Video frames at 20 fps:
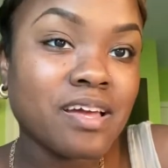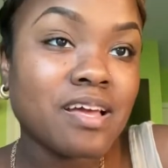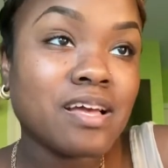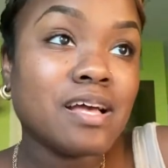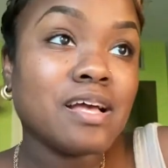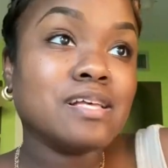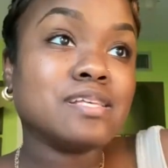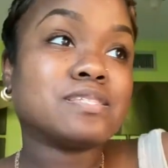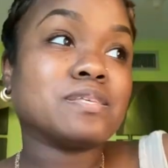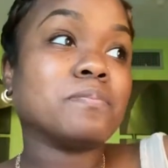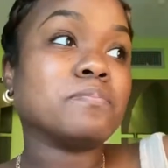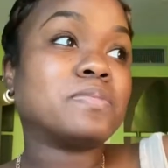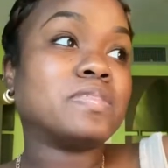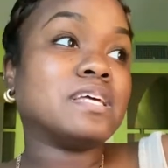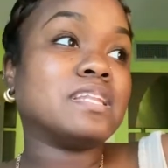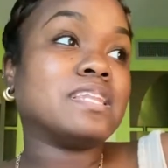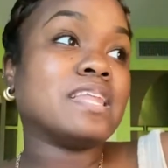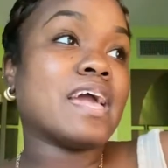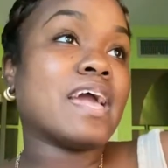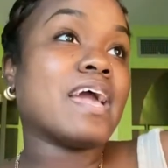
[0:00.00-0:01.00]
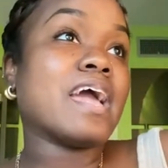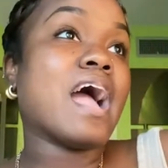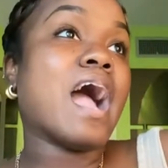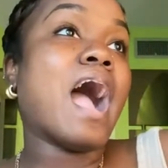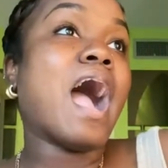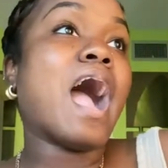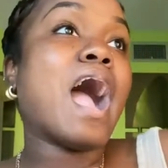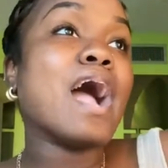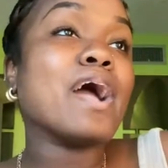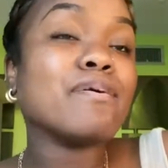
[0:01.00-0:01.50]
Something that
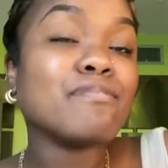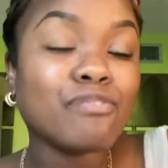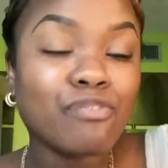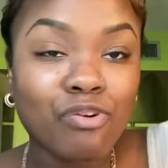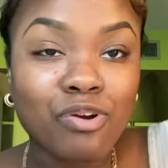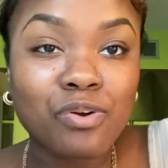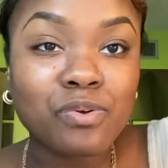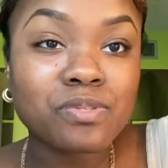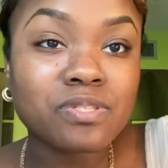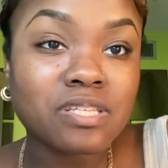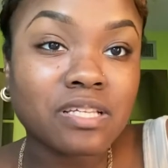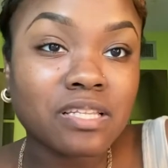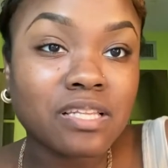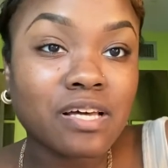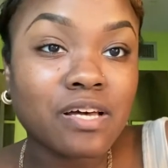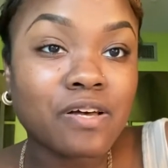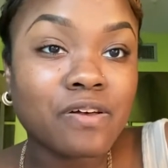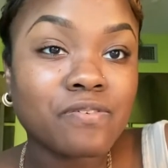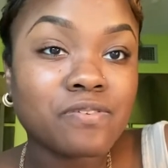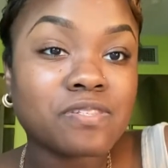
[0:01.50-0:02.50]
I've grown to love,